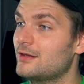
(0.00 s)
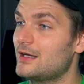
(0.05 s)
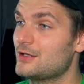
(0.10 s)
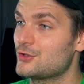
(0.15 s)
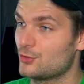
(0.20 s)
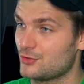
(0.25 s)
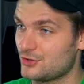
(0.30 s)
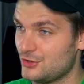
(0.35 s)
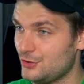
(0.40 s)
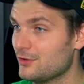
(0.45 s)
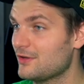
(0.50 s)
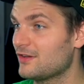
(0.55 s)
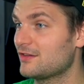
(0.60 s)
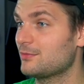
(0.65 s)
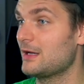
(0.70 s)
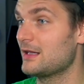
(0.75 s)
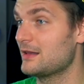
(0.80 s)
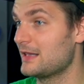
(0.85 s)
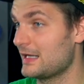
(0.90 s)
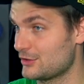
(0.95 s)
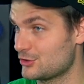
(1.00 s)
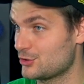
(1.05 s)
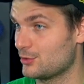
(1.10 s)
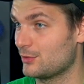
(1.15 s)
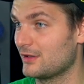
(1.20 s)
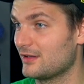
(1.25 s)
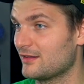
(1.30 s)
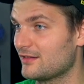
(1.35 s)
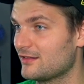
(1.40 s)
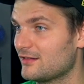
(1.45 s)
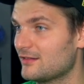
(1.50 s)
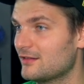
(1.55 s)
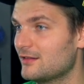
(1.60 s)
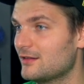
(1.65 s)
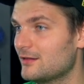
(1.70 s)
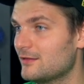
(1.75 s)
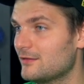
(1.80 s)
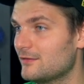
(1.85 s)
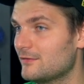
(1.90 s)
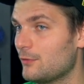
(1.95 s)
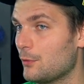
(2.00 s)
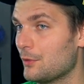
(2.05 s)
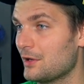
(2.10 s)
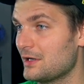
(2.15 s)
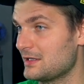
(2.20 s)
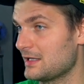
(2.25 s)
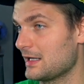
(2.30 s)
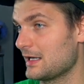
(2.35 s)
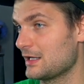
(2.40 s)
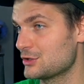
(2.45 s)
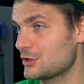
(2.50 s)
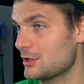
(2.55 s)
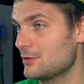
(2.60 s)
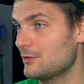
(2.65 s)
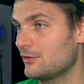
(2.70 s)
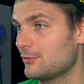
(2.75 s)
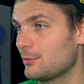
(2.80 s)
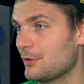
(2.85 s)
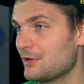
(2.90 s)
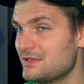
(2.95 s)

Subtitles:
and George Lucas made that choice for Indiana Jones,